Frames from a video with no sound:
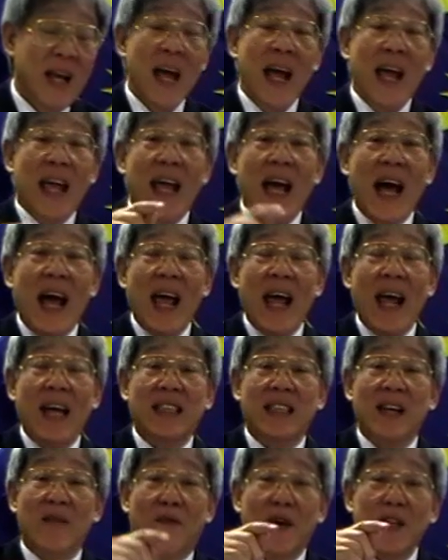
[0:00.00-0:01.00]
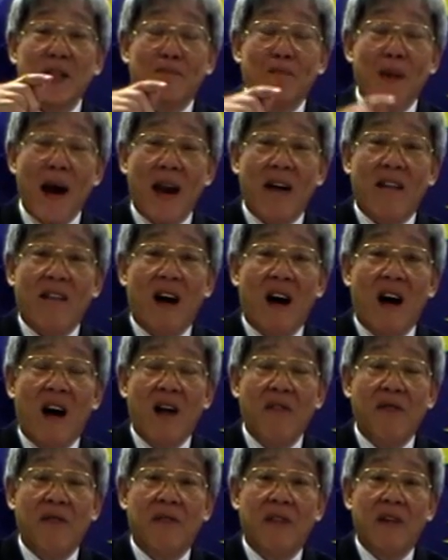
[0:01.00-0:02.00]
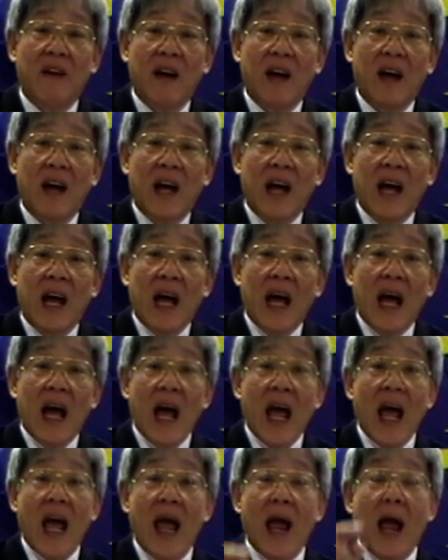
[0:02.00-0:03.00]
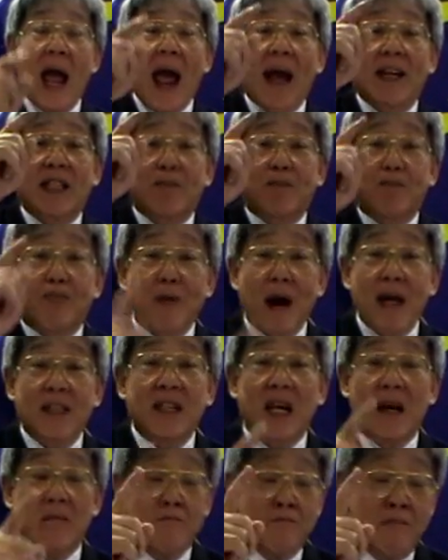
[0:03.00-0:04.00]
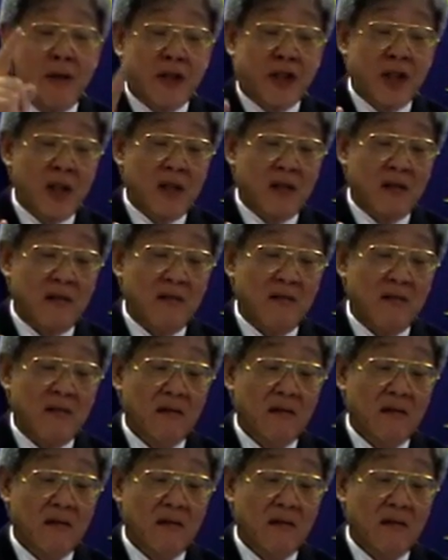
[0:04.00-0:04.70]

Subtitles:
Here is the first paragraph, a express admission